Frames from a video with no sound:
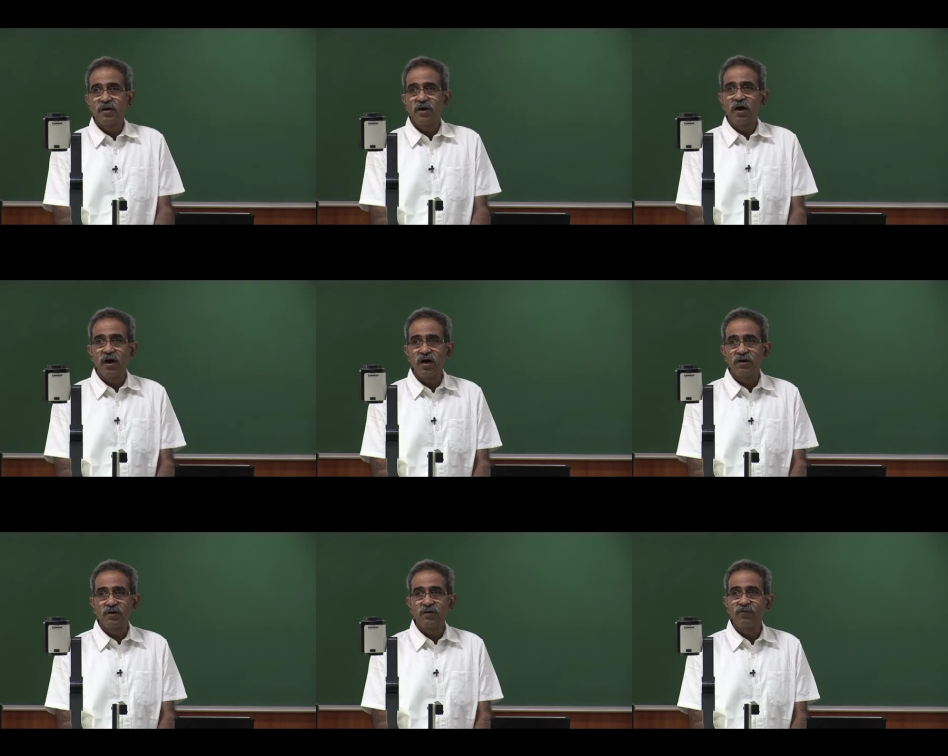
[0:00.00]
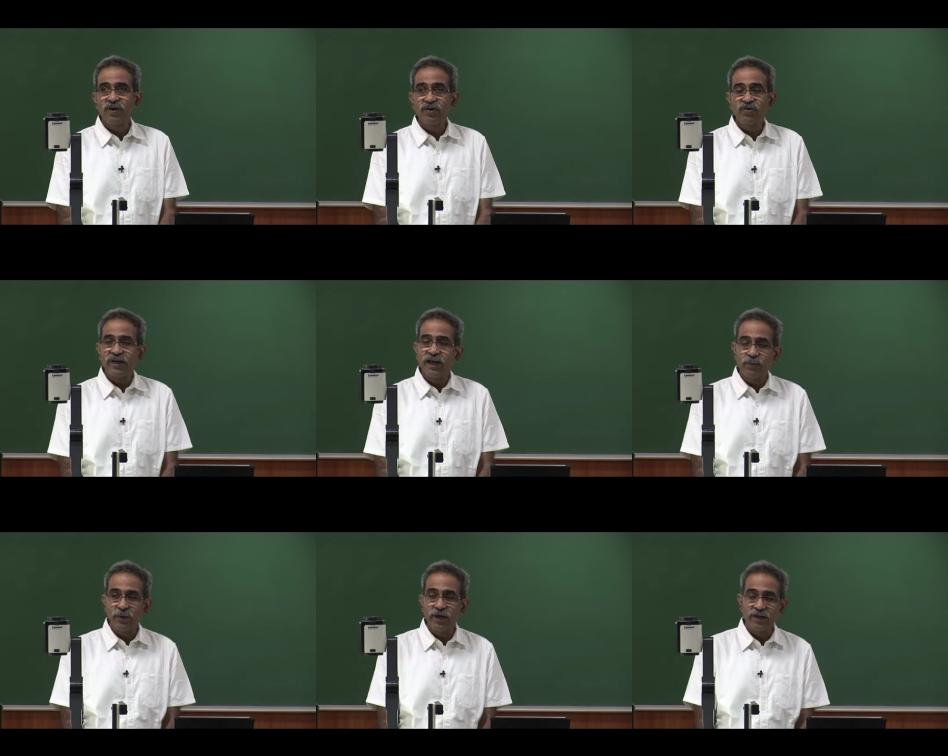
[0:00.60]
or one
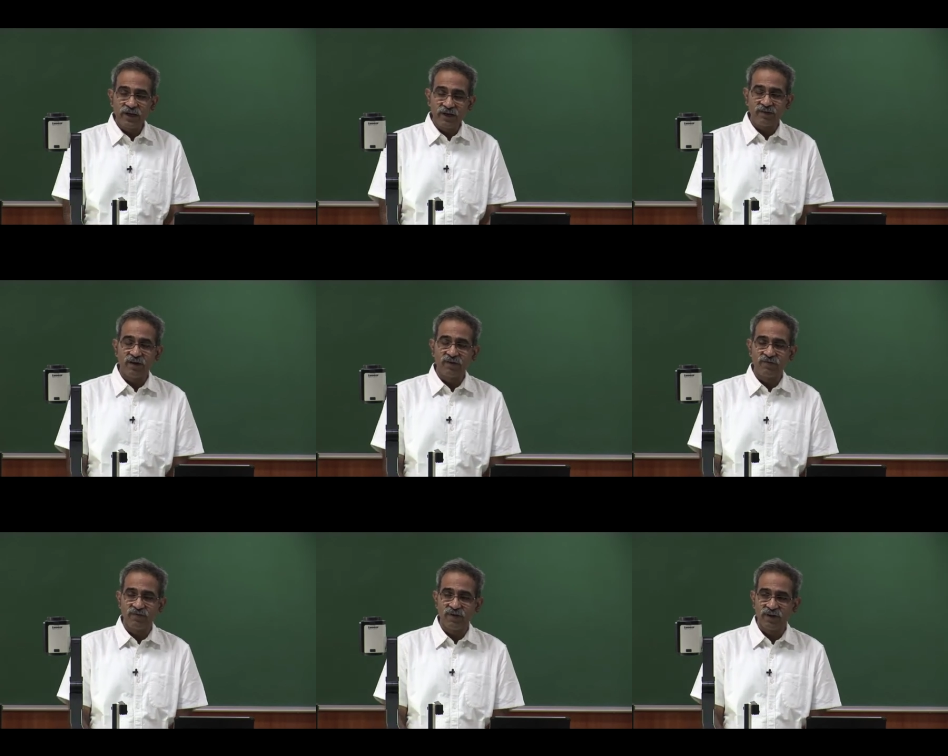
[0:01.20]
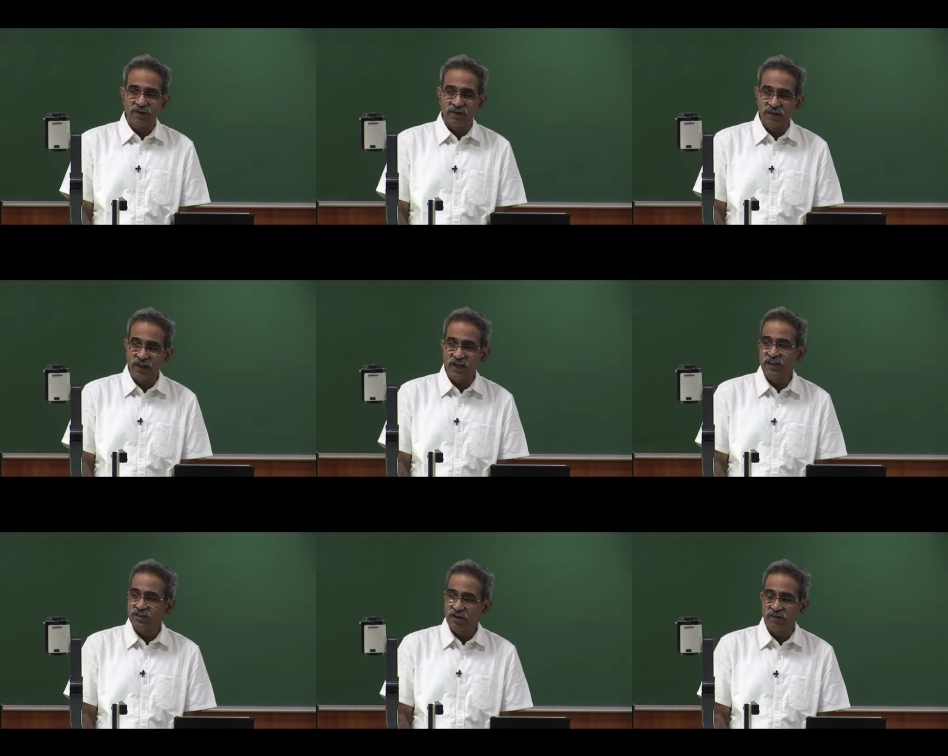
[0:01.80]
statement that is of the
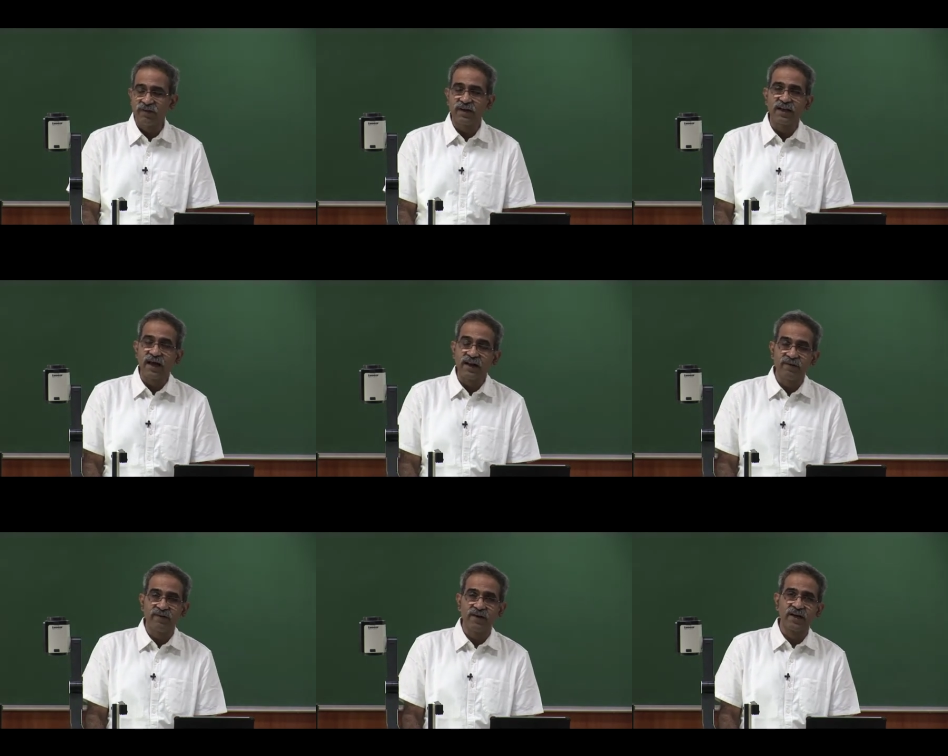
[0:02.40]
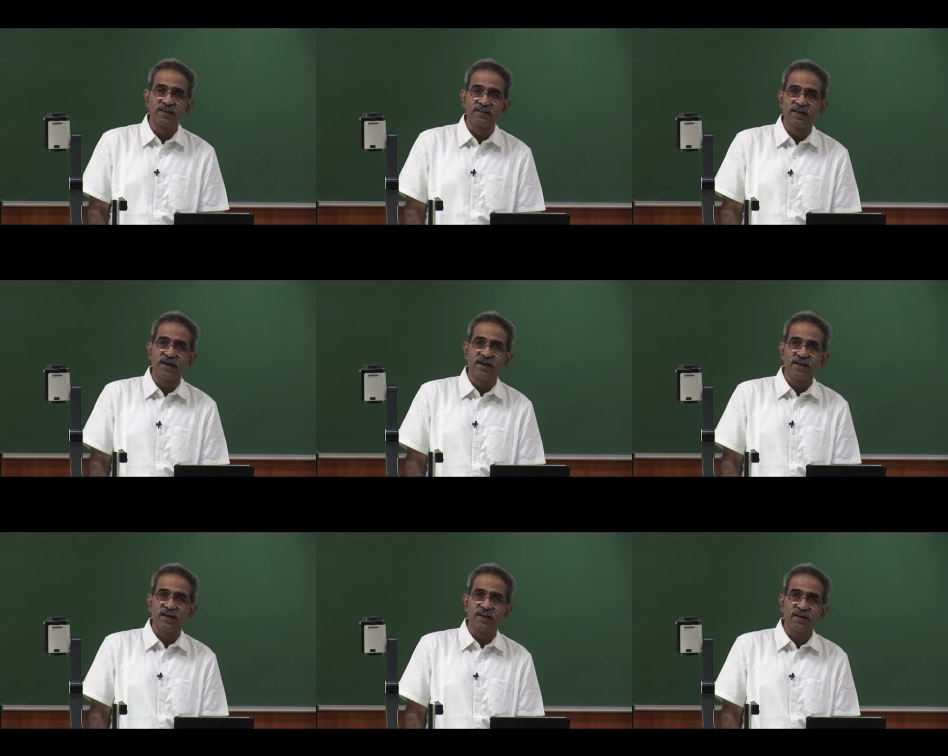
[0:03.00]
nature of a clarification,
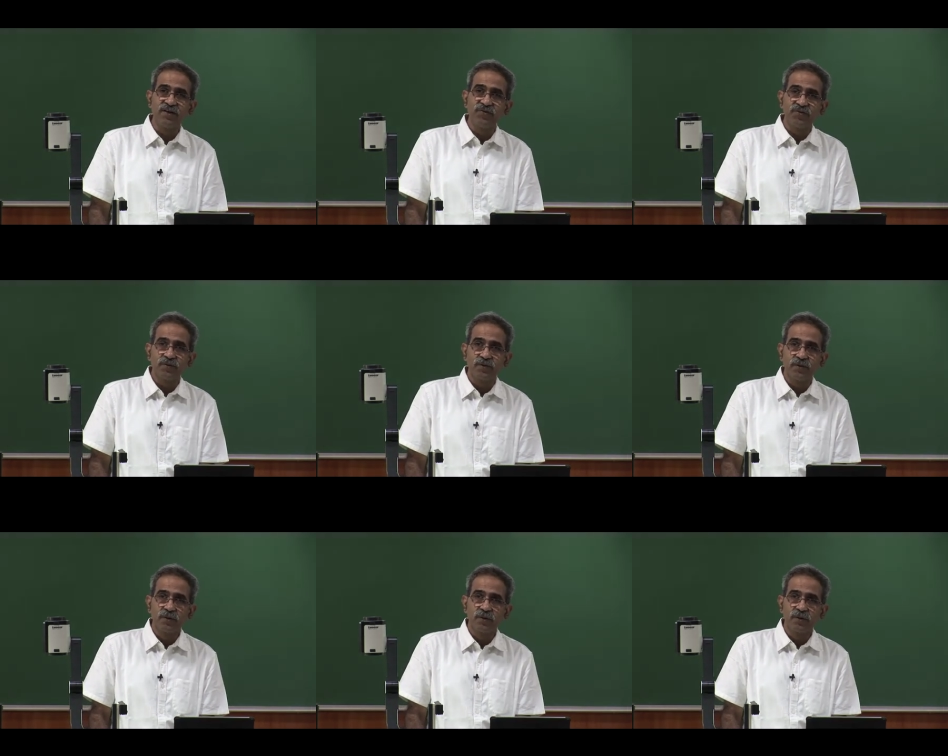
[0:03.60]
and that is,